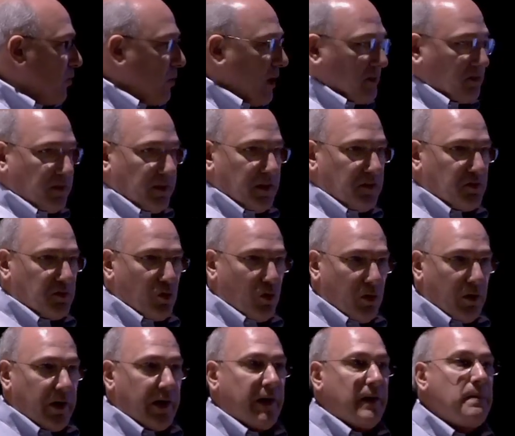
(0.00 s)
the rest of the
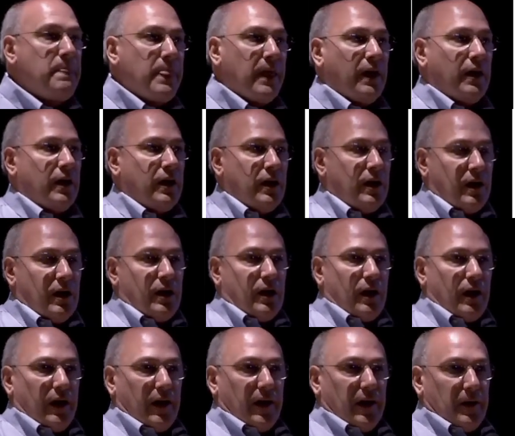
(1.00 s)
story,
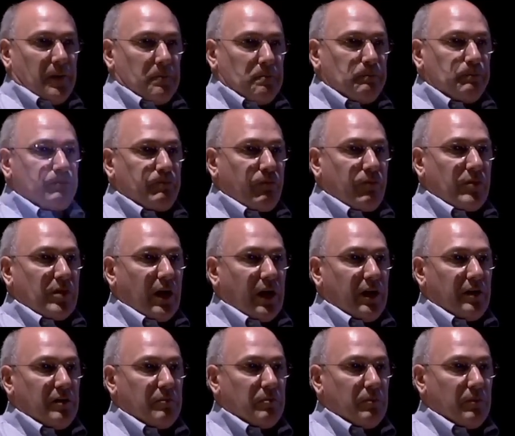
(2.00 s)
um,
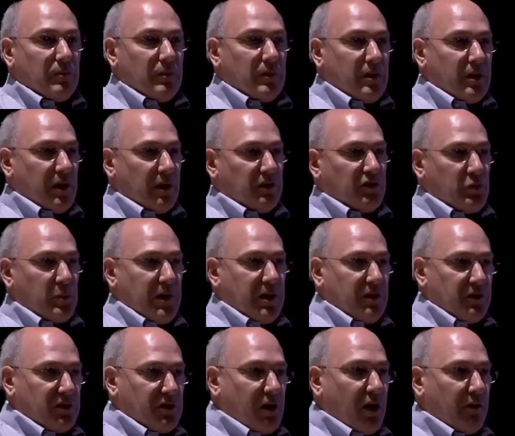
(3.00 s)
and the other
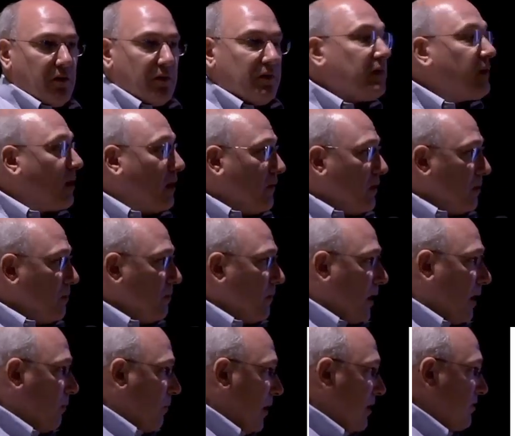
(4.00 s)
speakers co covered
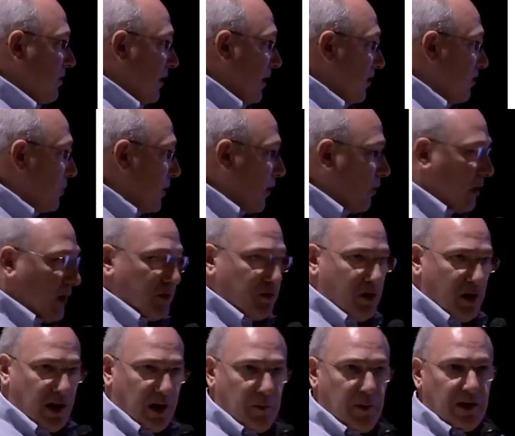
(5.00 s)
uh, much of this, but I want
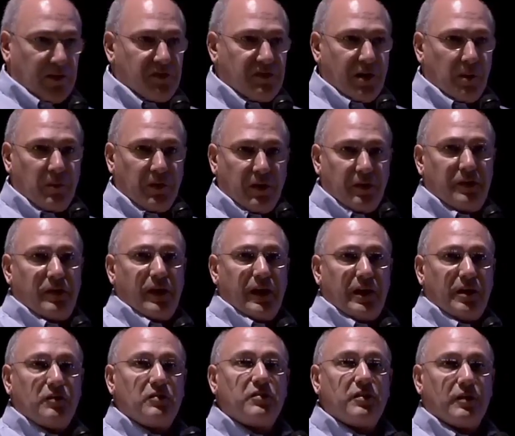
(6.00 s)
to talk about some of the
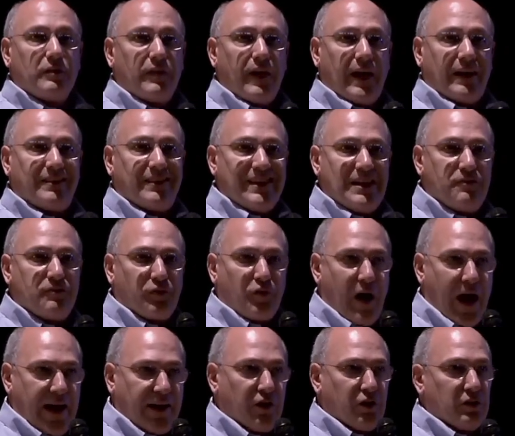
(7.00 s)
things that the
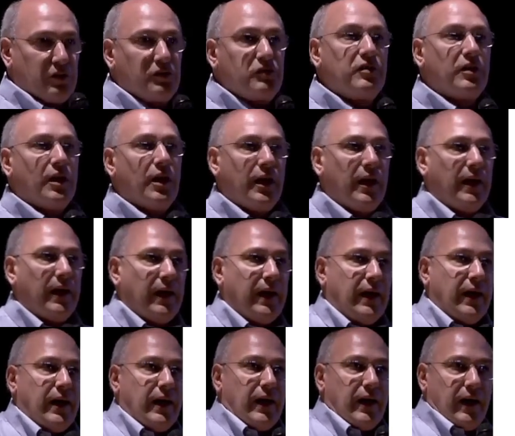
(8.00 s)
frackers
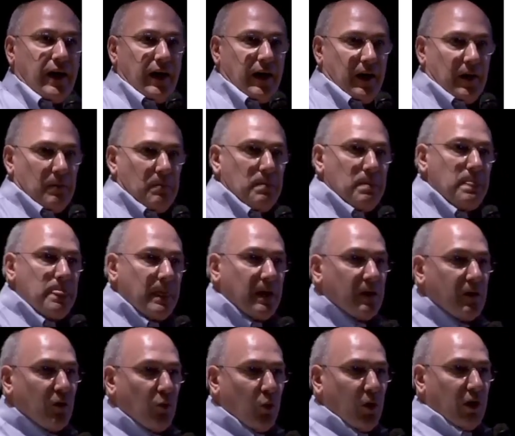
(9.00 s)
um,
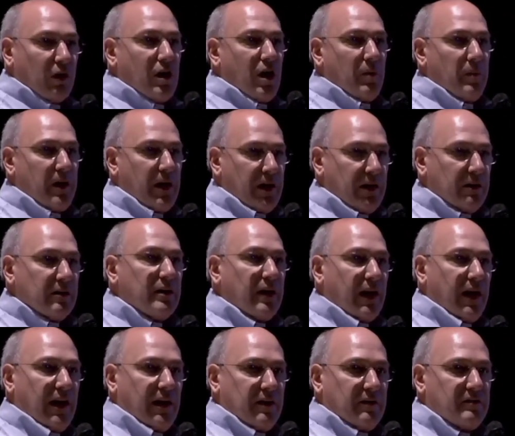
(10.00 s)
will come
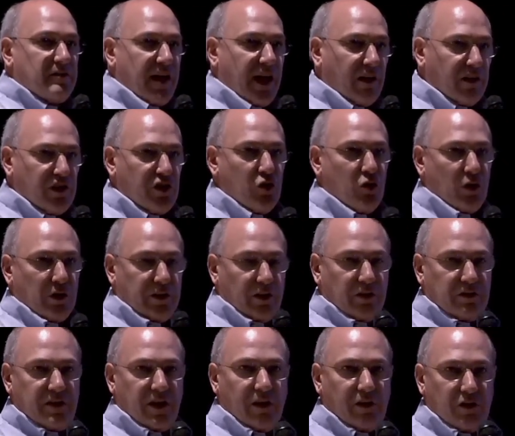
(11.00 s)
in and tell you, or
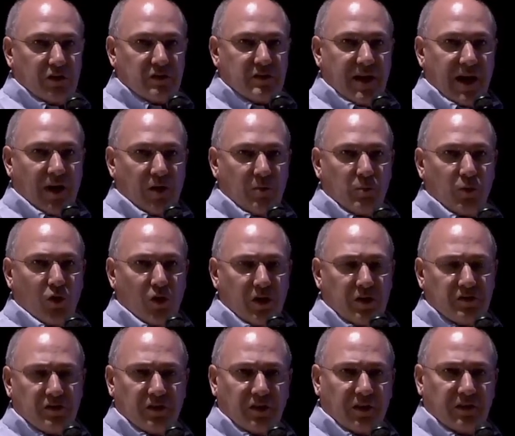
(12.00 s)
they'll tell your town
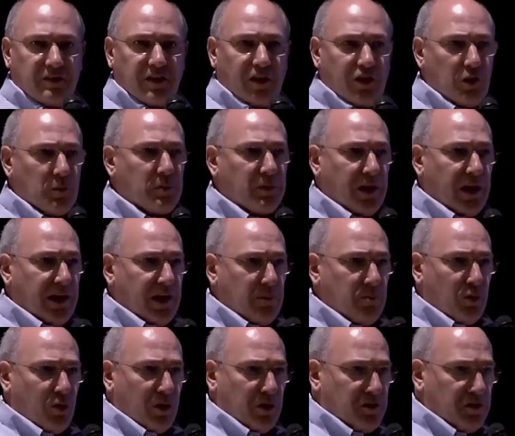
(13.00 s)
boards, or they'll tell your
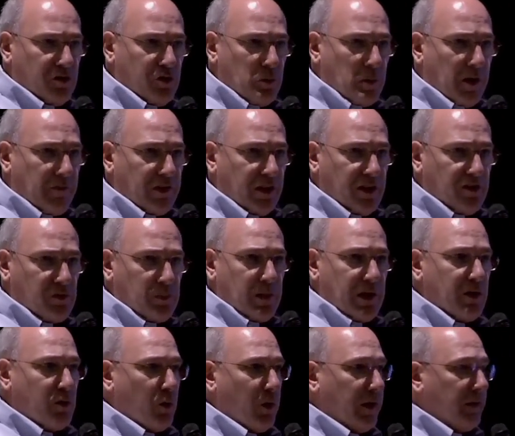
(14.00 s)
planning boards, or whomever they
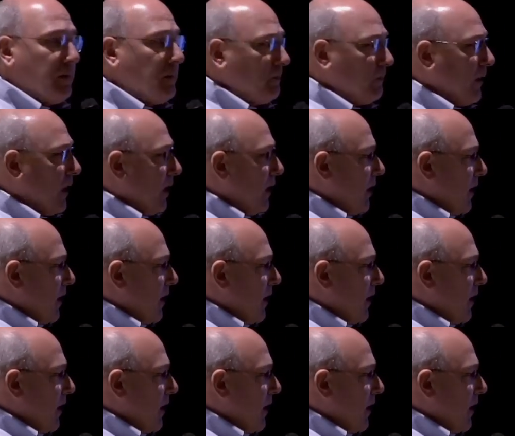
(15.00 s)
speak with.